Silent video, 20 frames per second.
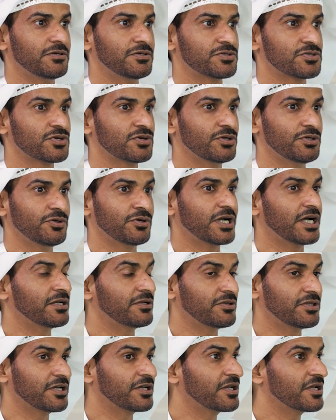so you can
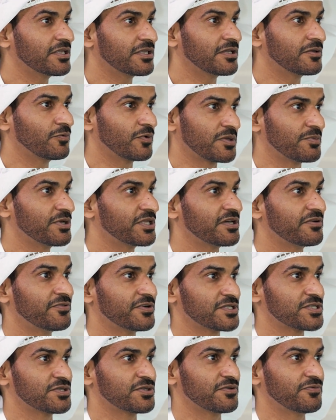integrate it with
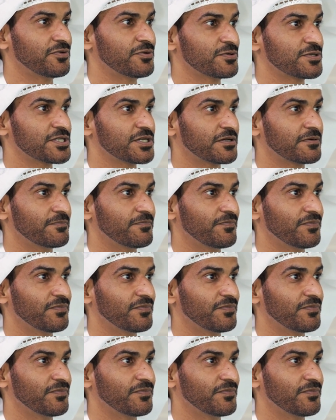metaverse in the future.